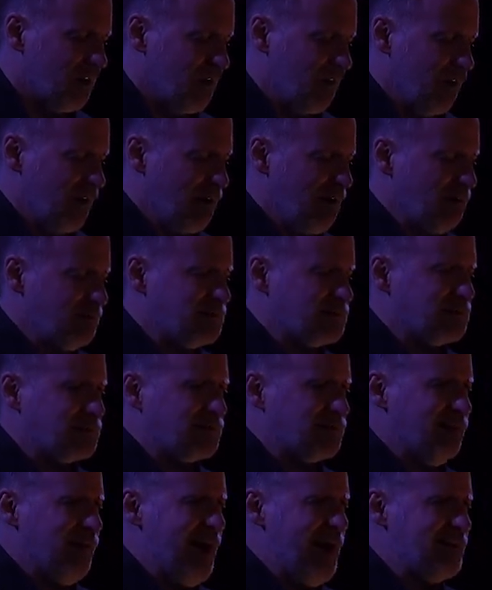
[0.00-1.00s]
"Old
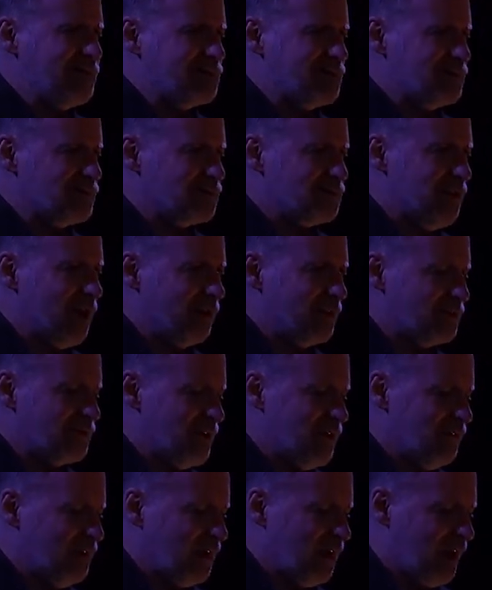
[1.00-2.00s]
Scratch has got his
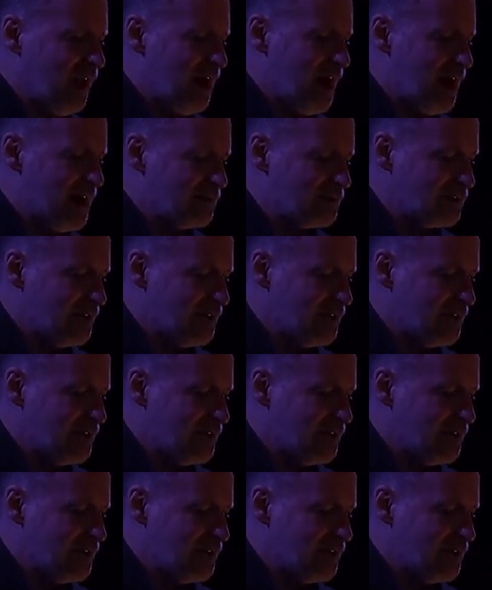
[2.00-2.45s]
own at last,